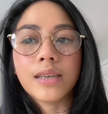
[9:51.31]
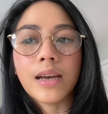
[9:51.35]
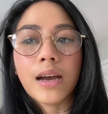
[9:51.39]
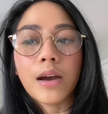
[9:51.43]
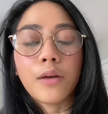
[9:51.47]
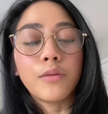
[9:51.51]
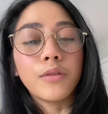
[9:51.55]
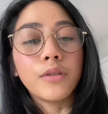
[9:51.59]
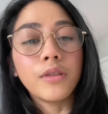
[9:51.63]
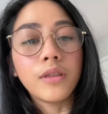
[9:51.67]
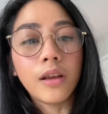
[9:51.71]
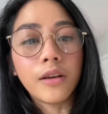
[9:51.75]
I
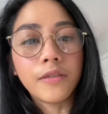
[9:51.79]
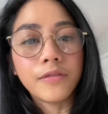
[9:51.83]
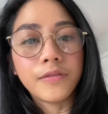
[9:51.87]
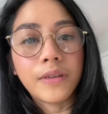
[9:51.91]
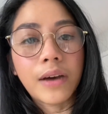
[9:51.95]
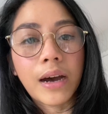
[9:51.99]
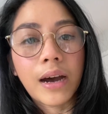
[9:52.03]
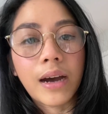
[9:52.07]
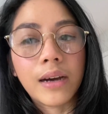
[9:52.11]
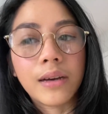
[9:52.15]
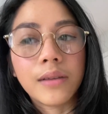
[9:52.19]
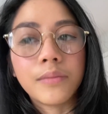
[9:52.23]
would love
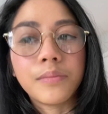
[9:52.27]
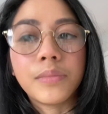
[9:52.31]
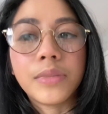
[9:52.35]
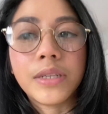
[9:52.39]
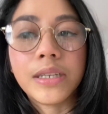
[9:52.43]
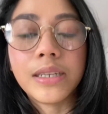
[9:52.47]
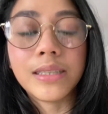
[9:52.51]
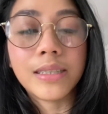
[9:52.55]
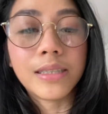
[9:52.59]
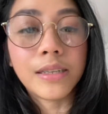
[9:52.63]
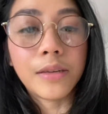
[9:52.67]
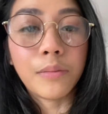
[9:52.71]
that.
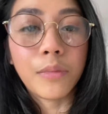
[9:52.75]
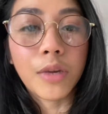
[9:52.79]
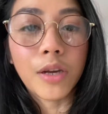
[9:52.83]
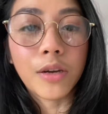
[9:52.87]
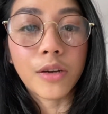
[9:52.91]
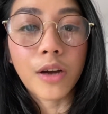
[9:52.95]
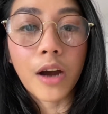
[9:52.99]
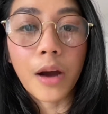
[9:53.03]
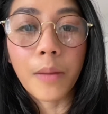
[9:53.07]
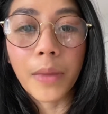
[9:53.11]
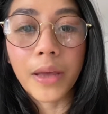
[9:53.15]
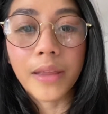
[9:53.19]
Please leave me a
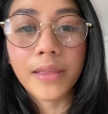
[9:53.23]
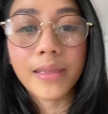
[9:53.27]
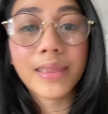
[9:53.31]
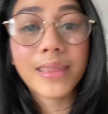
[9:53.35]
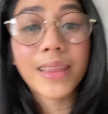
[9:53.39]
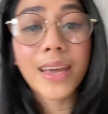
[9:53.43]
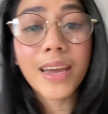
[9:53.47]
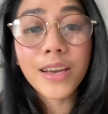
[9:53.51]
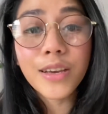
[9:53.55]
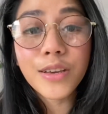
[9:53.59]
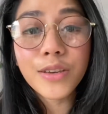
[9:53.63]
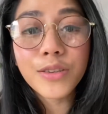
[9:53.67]
comment.
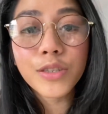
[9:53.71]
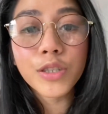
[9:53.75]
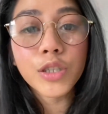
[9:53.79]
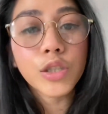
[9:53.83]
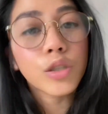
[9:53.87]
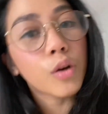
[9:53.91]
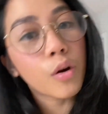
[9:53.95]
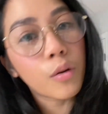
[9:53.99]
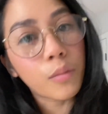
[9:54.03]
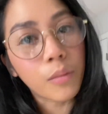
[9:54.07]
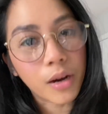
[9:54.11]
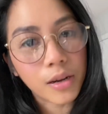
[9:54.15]
Thank you
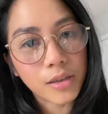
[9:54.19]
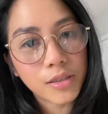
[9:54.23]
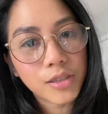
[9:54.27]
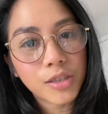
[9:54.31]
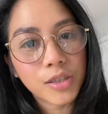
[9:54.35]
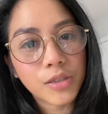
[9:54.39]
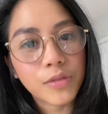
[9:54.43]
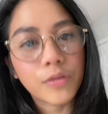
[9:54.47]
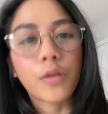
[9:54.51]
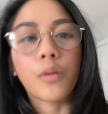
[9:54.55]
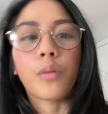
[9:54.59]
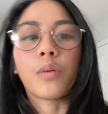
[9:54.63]
so
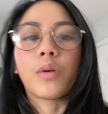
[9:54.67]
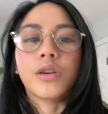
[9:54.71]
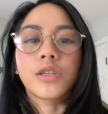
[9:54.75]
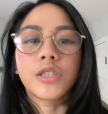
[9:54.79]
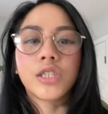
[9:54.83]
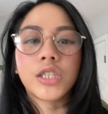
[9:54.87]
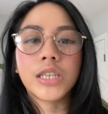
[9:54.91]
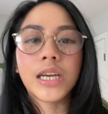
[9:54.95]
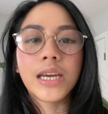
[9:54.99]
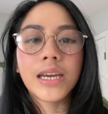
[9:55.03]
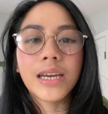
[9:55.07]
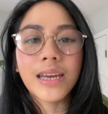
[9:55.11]
much for
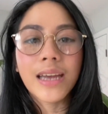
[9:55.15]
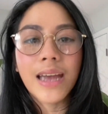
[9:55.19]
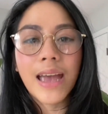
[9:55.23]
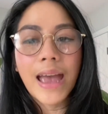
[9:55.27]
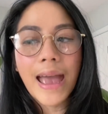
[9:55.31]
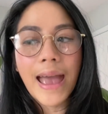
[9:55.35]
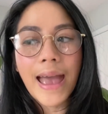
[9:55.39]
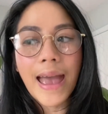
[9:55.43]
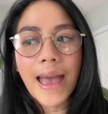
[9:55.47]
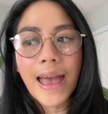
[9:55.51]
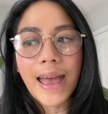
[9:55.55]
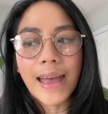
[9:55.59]
watching,
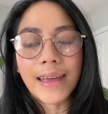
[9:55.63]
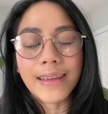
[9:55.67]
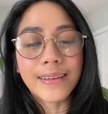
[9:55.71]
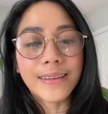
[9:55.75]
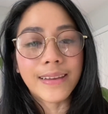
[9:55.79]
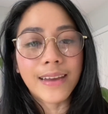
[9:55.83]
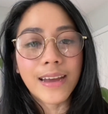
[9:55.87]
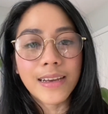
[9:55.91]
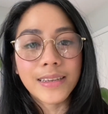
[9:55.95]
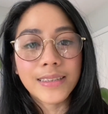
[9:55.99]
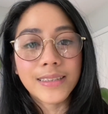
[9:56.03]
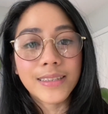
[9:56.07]
and
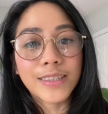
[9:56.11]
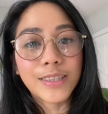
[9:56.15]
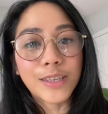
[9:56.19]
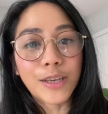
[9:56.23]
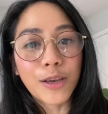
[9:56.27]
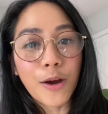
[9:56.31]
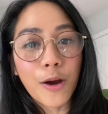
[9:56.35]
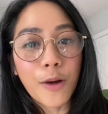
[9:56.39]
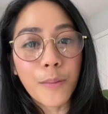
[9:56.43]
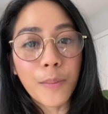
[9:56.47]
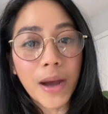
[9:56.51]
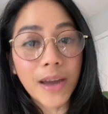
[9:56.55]
see you
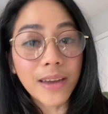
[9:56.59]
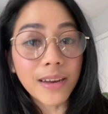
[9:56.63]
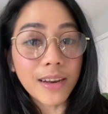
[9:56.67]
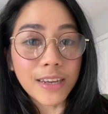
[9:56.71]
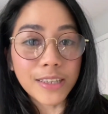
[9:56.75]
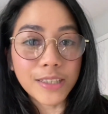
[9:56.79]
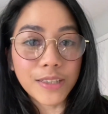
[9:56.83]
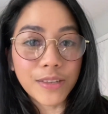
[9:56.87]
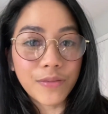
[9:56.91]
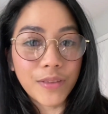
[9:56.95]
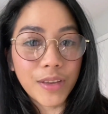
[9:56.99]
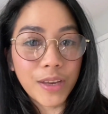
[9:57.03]
on my
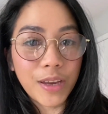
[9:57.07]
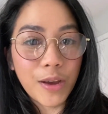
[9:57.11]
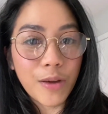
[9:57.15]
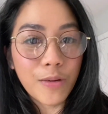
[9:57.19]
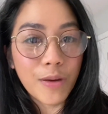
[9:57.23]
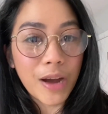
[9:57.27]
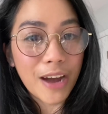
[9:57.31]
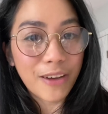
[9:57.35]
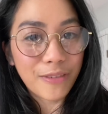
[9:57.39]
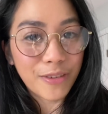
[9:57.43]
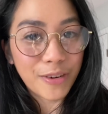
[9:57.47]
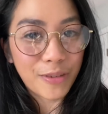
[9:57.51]
next video.
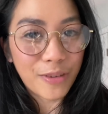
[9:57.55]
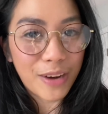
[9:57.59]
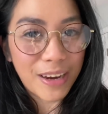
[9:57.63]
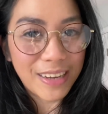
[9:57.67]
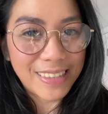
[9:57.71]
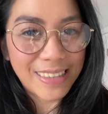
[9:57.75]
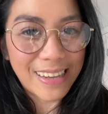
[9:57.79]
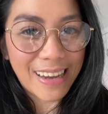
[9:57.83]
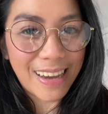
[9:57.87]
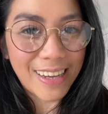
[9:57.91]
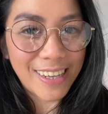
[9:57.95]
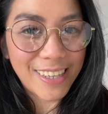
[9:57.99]
Have a
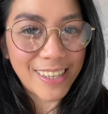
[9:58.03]
great day.